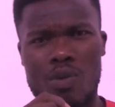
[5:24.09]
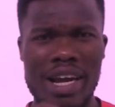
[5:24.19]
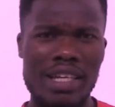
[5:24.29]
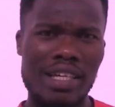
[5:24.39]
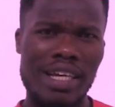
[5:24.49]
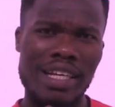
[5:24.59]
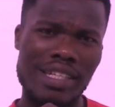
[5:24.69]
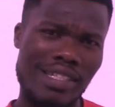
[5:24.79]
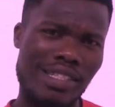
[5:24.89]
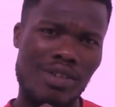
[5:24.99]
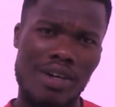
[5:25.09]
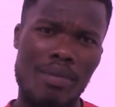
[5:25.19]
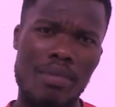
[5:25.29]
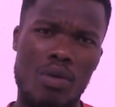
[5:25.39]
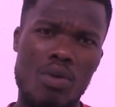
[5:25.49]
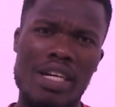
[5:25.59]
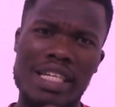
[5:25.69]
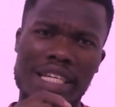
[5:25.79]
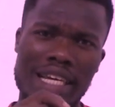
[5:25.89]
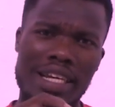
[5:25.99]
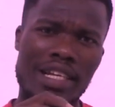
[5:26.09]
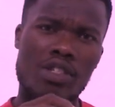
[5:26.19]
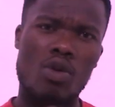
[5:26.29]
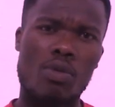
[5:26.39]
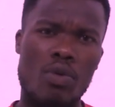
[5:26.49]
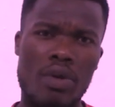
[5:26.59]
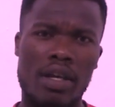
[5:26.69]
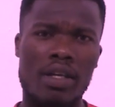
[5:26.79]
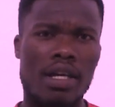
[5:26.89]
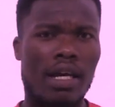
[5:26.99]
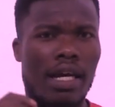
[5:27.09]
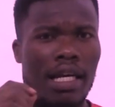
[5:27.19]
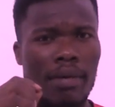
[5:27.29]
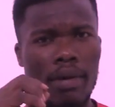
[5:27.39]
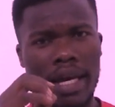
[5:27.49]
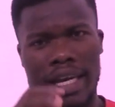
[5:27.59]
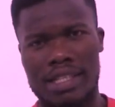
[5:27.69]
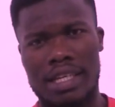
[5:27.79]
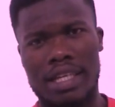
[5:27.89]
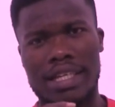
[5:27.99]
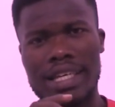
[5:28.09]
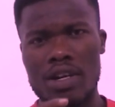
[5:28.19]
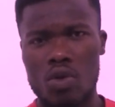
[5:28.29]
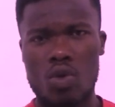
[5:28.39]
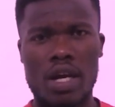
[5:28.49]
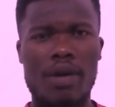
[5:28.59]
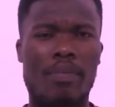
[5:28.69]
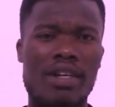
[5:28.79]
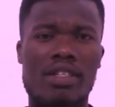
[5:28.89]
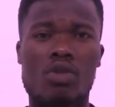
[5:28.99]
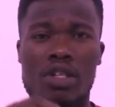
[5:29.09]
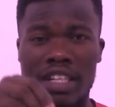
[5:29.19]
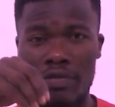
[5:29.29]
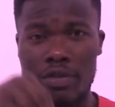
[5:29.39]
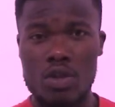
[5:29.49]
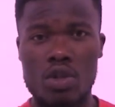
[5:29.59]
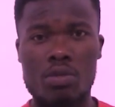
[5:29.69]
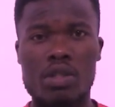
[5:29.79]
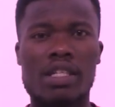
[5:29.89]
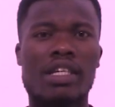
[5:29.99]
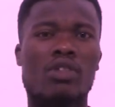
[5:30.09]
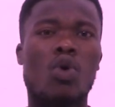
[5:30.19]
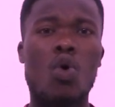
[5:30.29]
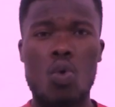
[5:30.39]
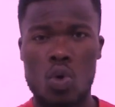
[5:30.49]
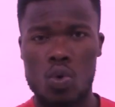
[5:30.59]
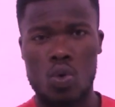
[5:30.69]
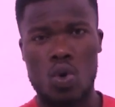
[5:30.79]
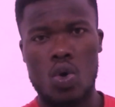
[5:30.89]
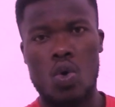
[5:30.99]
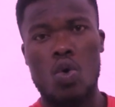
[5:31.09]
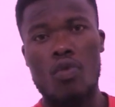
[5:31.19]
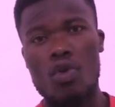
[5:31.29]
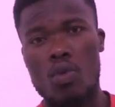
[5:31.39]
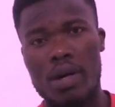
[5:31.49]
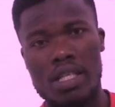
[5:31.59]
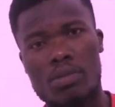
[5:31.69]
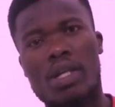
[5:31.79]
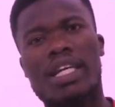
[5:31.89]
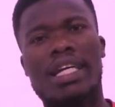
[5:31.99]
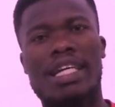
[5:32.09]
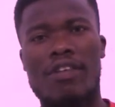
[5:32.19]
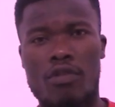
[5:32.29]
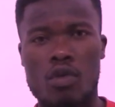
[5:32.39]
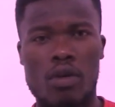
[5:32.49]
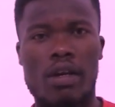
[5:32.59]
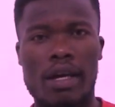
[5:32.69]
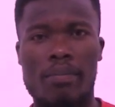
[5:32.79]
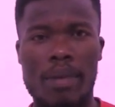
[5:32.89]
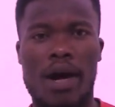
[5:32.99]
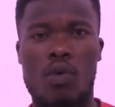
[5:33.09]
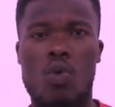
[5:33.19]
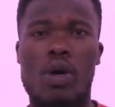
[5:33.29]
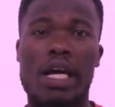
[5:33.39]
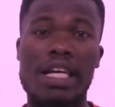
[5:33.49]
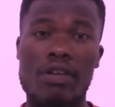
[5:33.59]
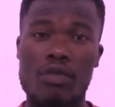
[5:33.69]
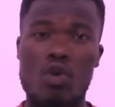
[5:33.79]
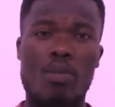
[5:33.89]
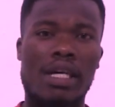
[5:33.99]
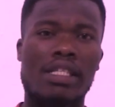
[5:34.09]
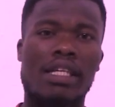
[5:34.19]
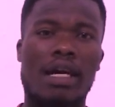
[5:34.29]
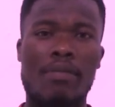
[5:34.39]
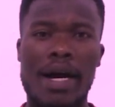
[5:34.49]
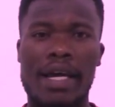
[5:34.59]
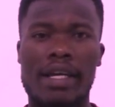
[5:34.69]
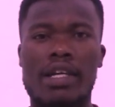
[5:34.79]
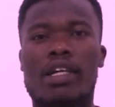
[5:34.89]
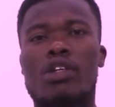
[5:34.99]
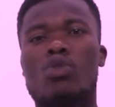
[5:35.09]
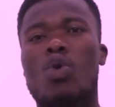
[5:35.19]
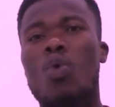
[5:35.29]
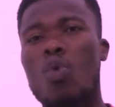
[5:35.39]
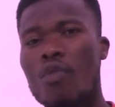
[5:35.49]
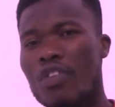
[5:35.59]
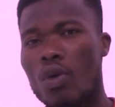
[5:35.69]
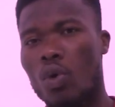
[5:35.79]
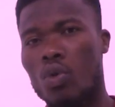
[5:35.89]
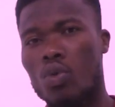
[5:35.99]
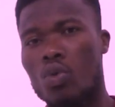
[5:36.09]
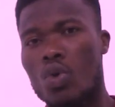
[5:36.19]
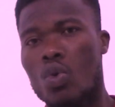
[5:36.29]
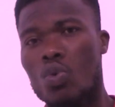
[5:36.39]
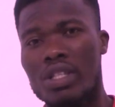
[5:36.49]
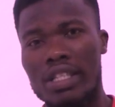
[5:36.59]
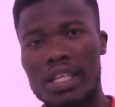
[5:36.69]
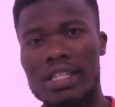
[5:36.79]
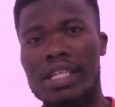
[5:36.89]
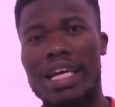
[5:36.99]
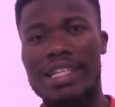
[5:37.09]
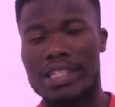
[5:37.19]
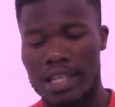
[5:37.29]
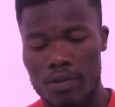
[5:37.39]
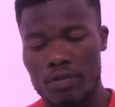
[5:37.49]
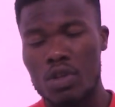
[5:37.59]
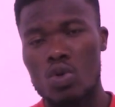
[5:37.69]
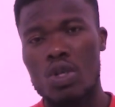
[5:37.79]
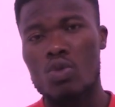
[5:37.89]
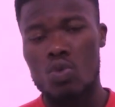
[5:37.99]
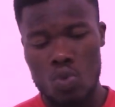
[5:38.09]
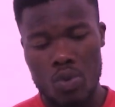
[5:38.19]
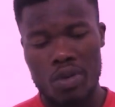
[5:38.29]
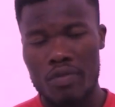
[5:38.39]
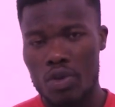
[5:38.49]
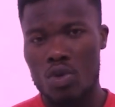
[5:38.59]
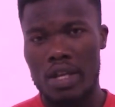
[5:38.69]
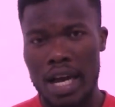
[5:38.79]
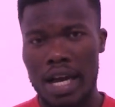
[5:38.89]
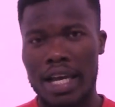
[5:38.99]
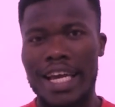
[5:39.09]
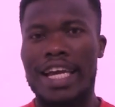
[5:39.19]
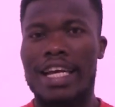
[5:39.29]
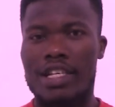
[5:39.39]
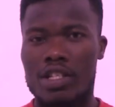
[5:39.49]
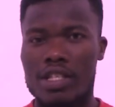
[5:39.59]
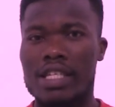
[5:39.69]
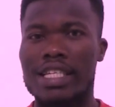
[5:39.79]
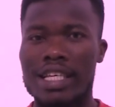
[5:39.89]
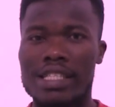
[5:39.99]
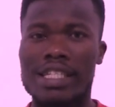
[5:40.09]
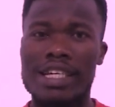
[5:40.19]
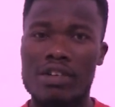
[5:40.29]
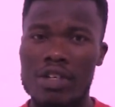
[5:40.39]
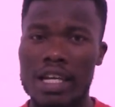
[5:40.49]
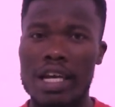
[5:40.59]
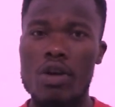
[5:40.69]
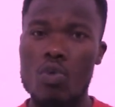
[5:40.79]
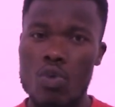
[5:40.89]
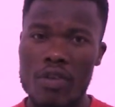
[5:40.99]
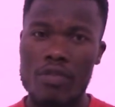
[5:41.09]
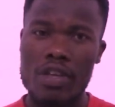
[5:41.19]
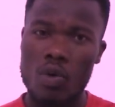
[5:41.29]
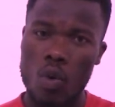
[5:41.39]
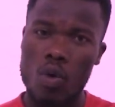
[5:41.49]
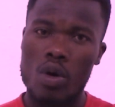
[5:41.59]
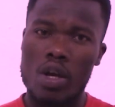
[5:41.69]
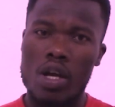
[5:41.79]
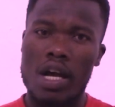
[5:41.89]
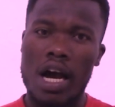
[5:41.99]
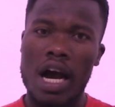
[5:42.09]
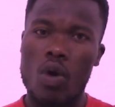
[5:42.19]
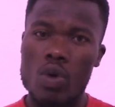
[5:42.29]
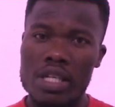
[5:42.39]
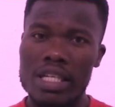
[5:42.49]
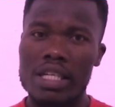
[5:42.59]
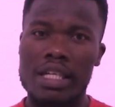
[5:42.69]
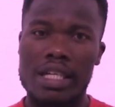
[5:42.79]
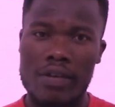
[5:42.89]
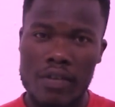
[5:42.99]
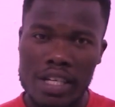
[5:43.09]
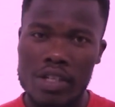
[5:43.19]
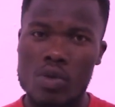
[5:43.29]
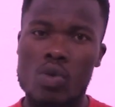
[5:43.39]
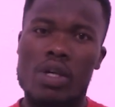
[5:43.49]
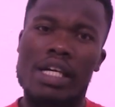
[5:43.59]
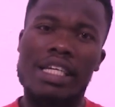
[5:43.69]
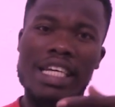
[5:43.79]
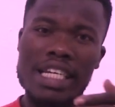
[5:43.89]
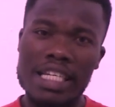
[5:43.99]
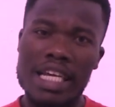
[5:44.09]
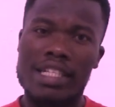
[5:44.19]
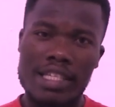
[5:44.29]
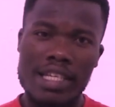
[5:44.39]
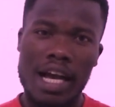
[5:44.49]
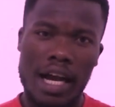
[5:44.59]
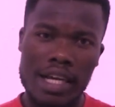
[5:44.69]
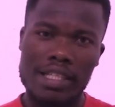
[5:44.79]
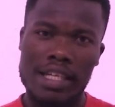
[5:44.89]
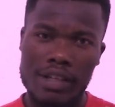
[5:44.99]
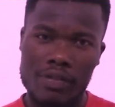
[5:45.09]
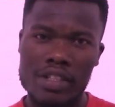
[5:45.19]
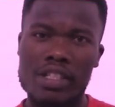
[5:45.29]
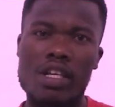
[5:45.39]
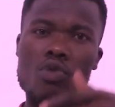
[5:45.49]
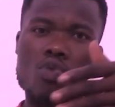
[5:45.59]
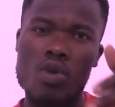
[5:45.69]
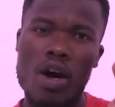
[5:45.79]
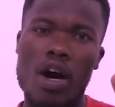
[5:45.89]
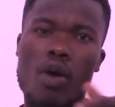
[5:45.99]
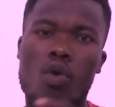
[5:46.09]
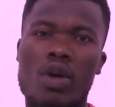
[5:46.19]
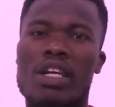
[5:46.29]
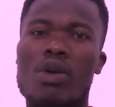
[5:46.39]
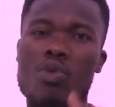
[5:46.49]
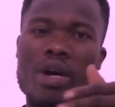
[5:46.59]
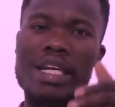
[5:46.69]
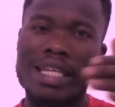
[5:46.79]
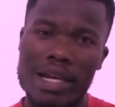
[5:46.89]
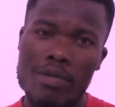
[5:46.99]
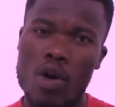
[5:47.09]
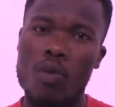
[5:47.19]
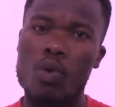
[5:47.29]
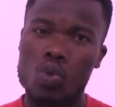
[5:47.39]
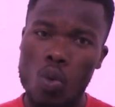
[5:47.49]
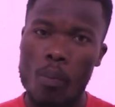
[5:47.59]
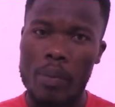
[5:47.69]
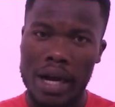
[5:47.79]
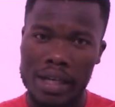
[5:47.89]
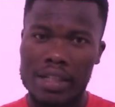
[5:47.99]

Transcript: Why any set of camera call di gay na che omotwa? Now as a girl no e video ni mo say yes, onko no. Ofi komanse bo na dan for baako na efi komanse e bai. Nti onko fi ho no. Mo say yes, e che video no ohwe video na e che say yes, girl no na ewa fi ho. A odi kevedi no ne nechia as a girl ni ne wa on ne wa din ma omoto ba.